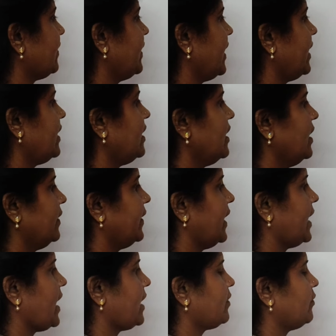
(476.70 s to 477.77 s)
there. There
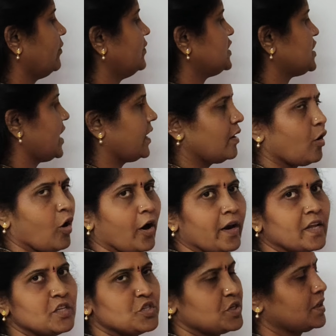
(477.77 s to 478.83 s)
are which are
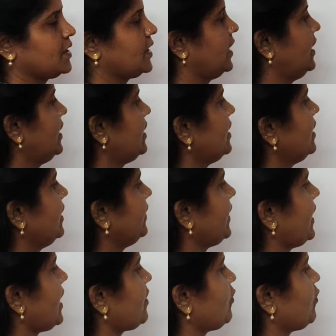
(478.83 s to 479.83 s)
orange in color. There are